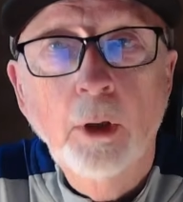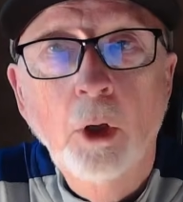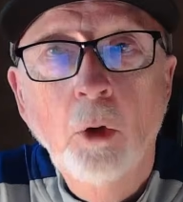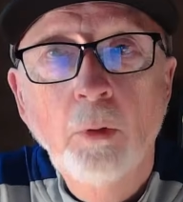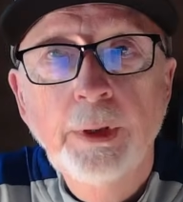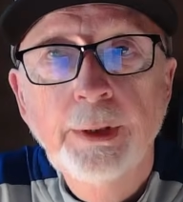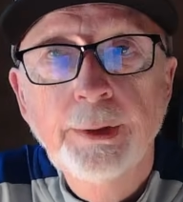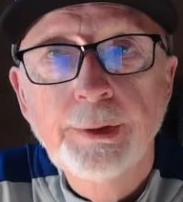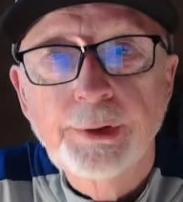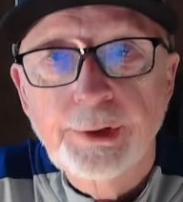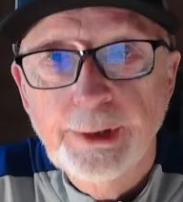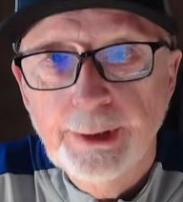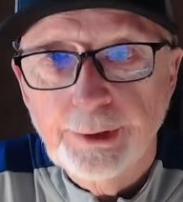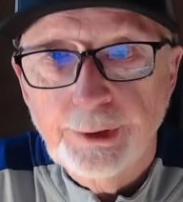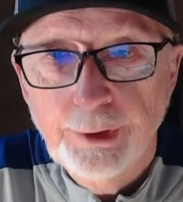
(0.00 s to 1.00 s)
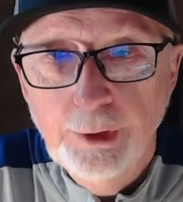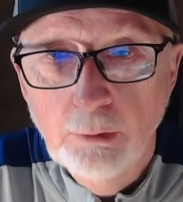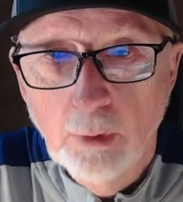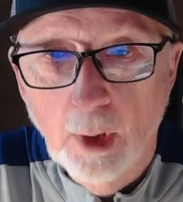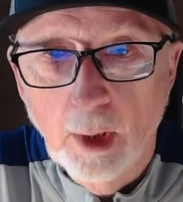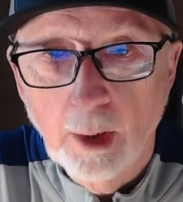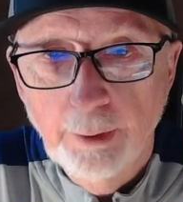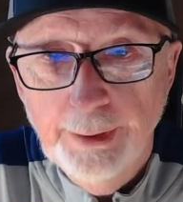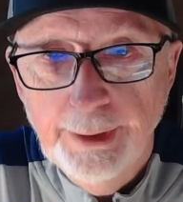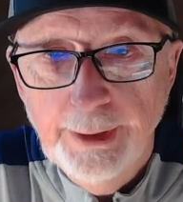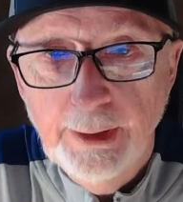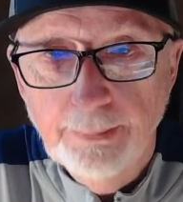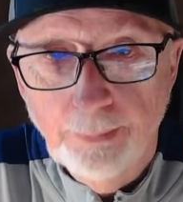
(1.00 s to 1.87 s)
ON6URE,